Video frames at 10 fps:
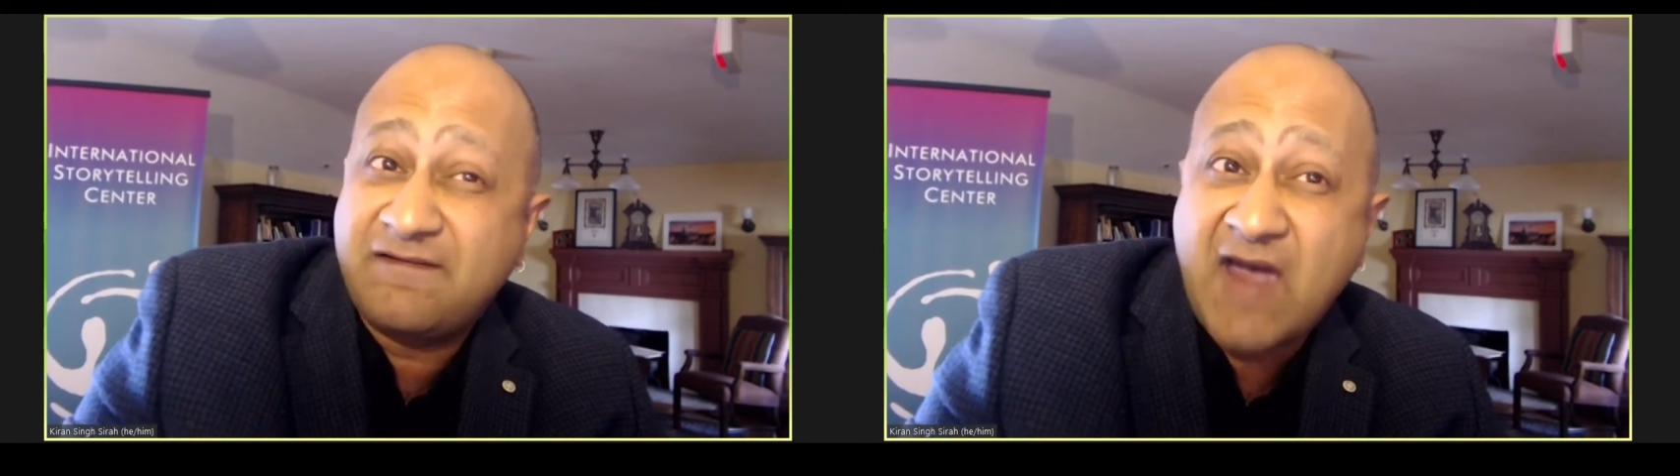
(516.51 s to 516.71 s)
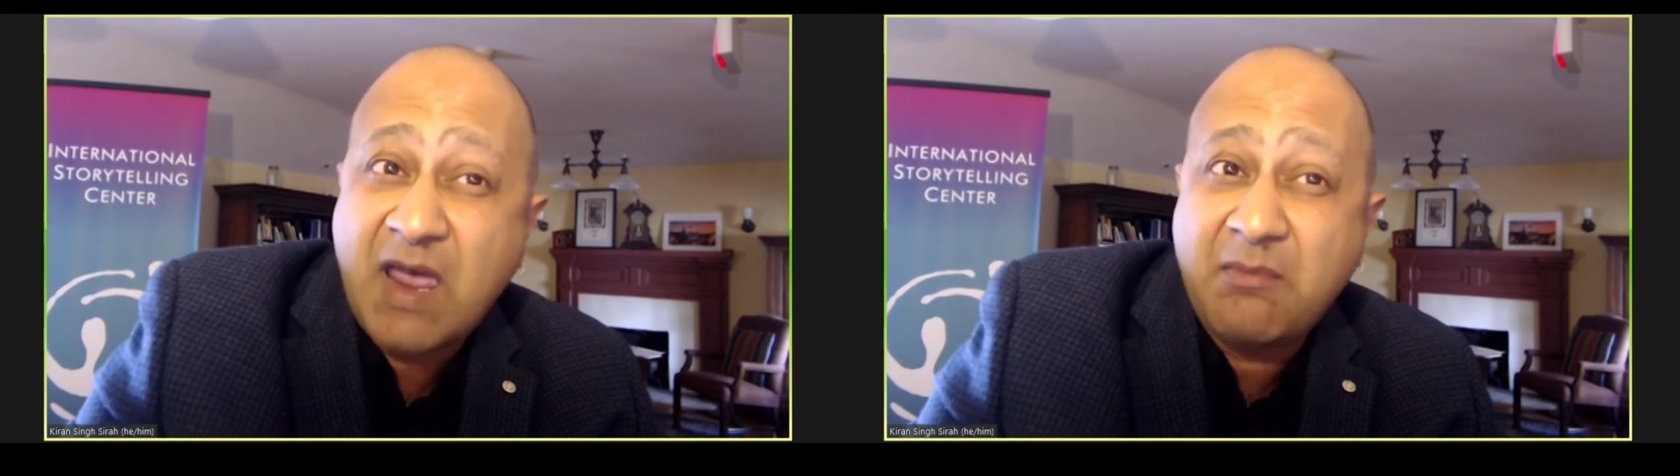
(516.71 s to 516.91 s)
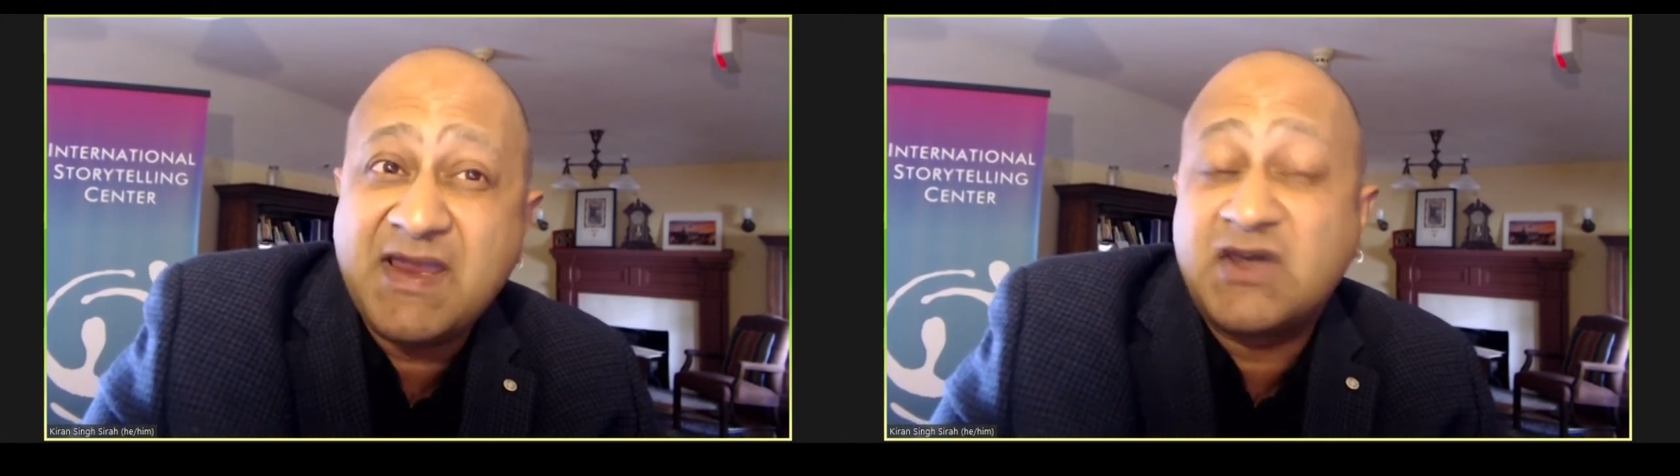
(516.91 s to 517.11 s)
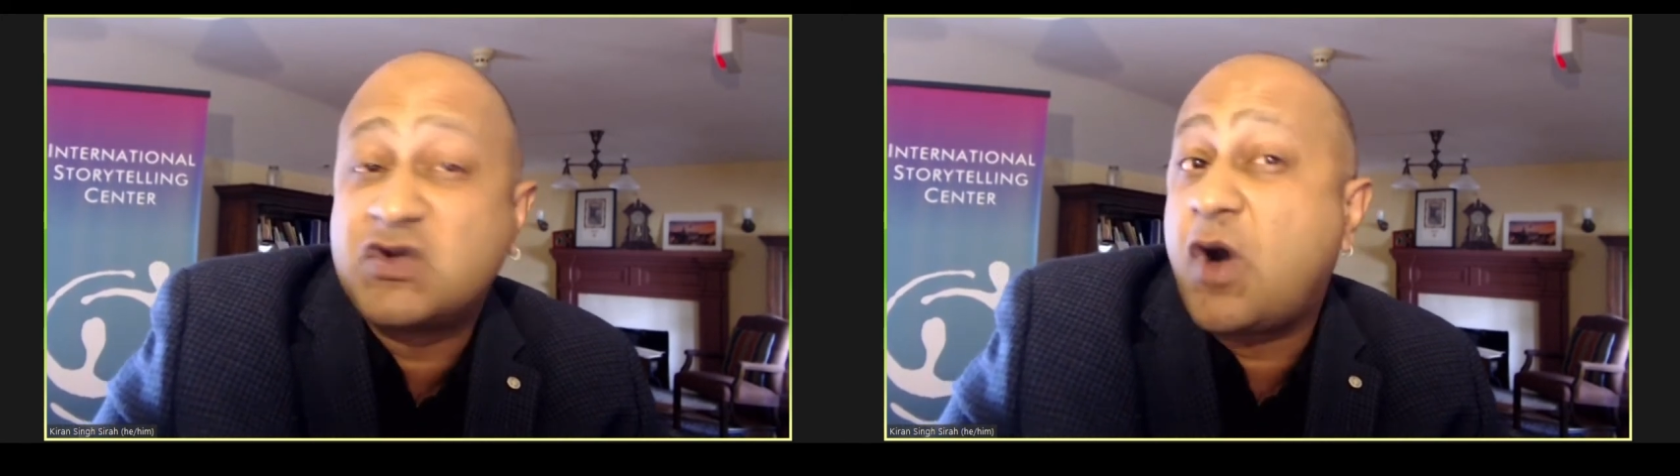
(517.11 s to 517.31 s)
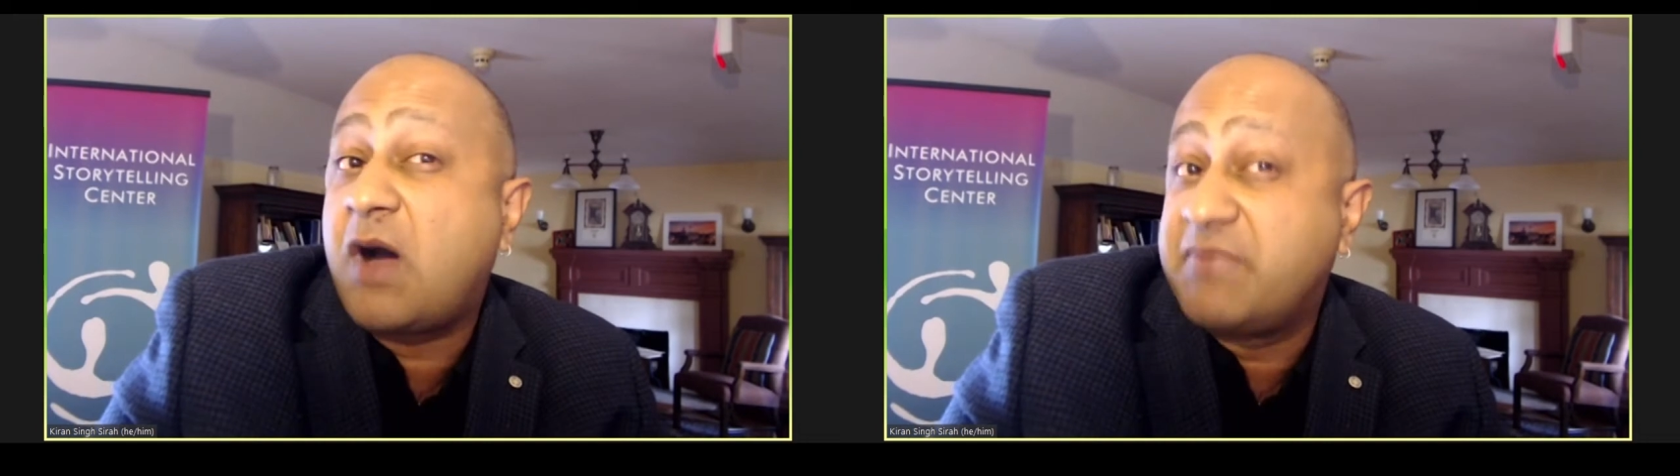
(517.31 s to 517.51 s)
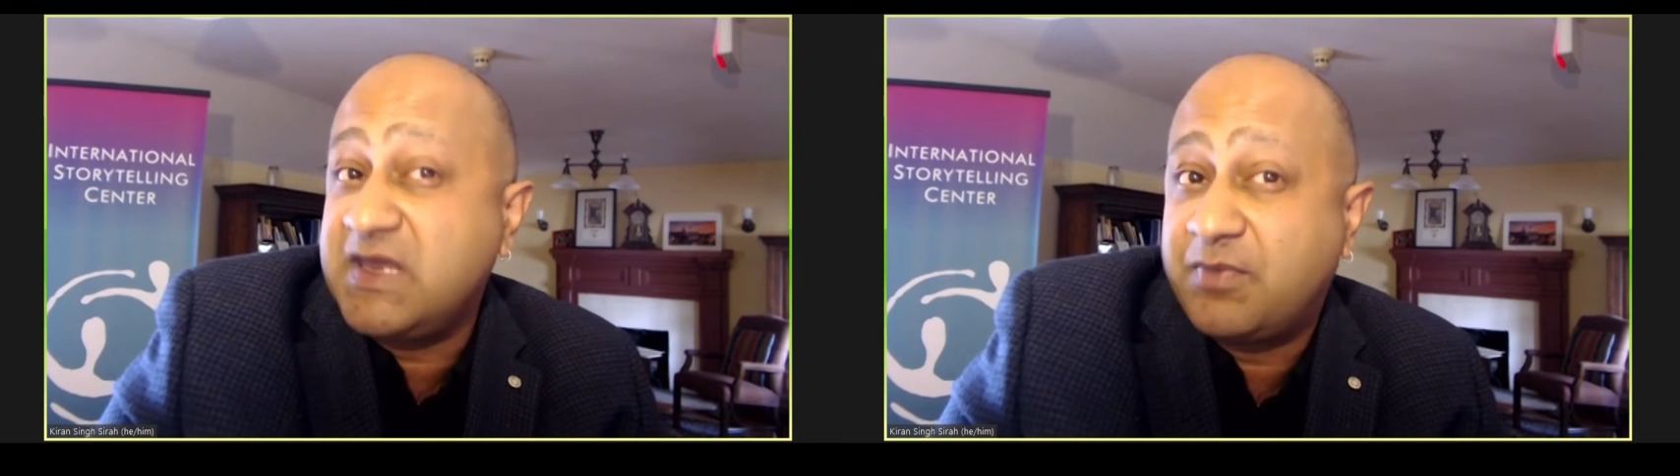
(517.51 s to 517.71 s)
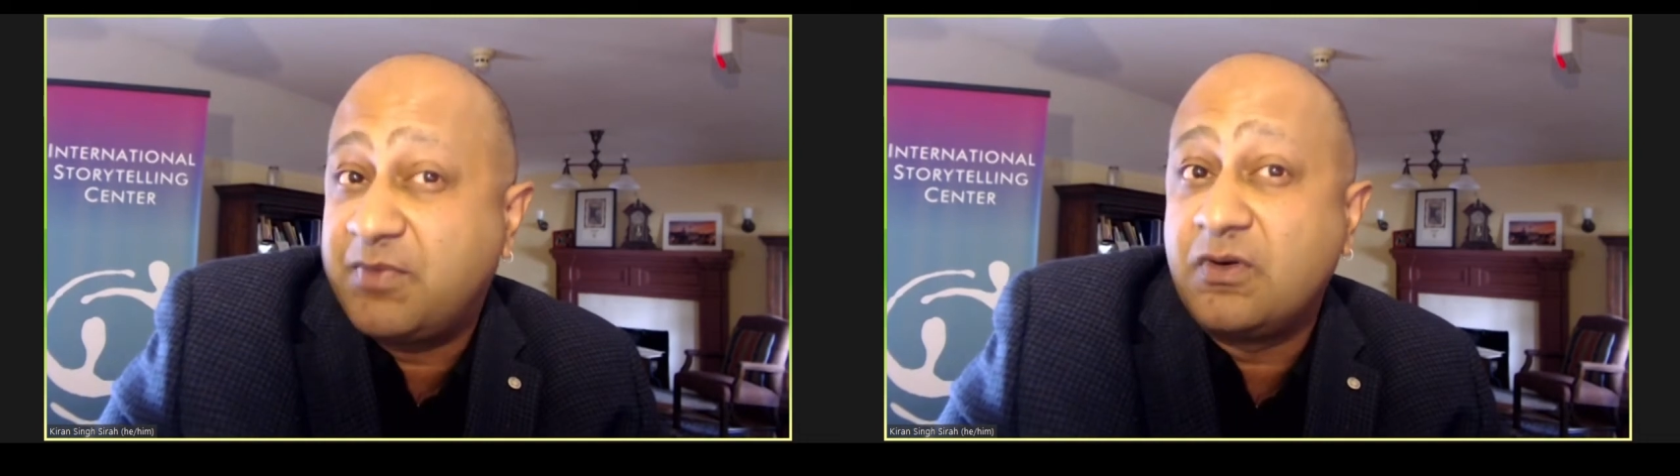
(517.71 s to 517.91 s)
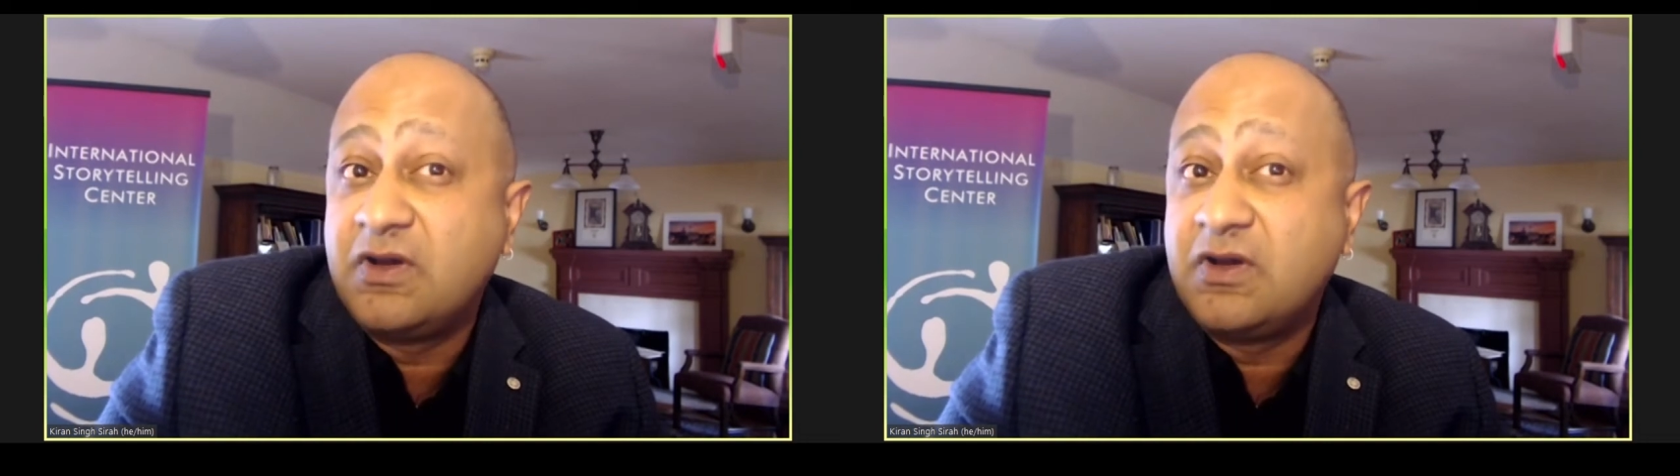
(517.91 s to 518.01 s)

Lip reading: family and to our people,